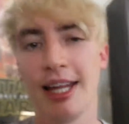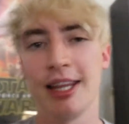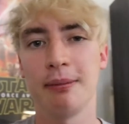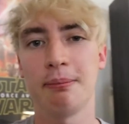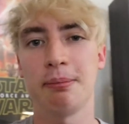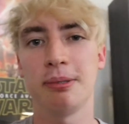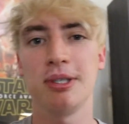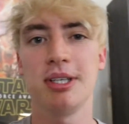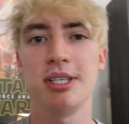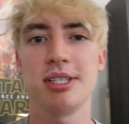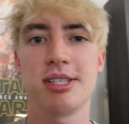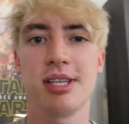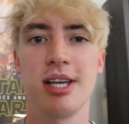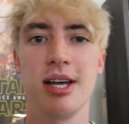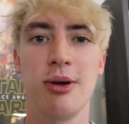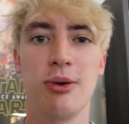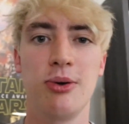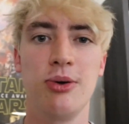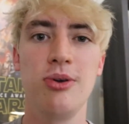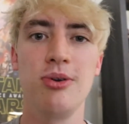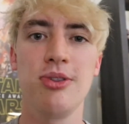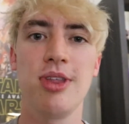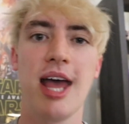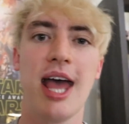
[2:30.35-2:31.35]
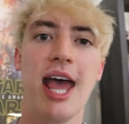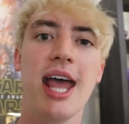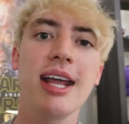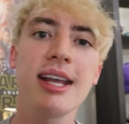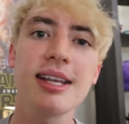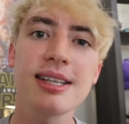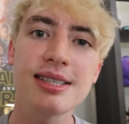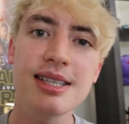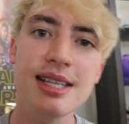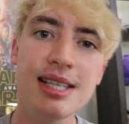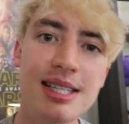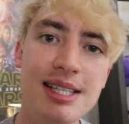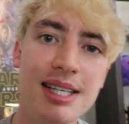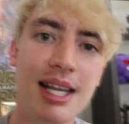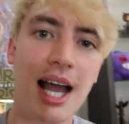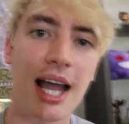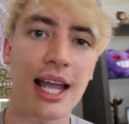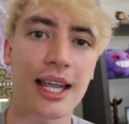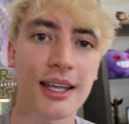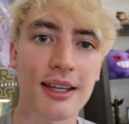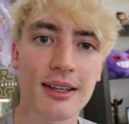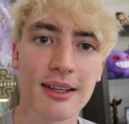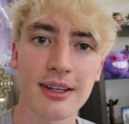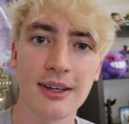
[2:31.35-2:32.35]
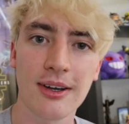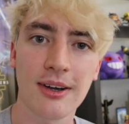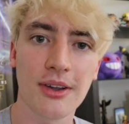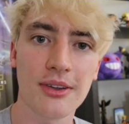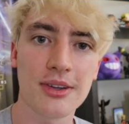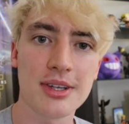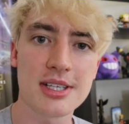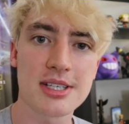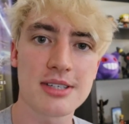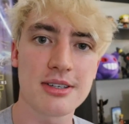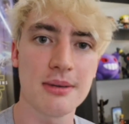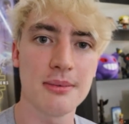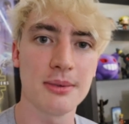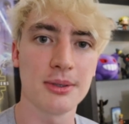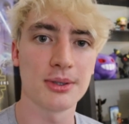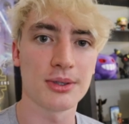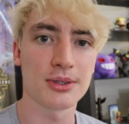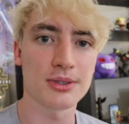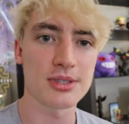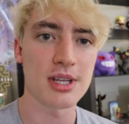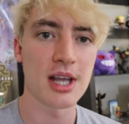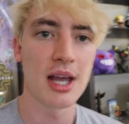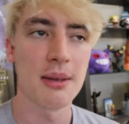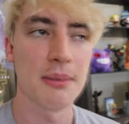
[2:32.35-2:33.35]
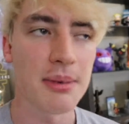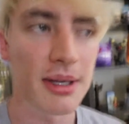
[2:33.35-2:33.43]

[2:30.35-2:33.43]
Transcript: And the police go, who the heck is this guy killing all these criminals?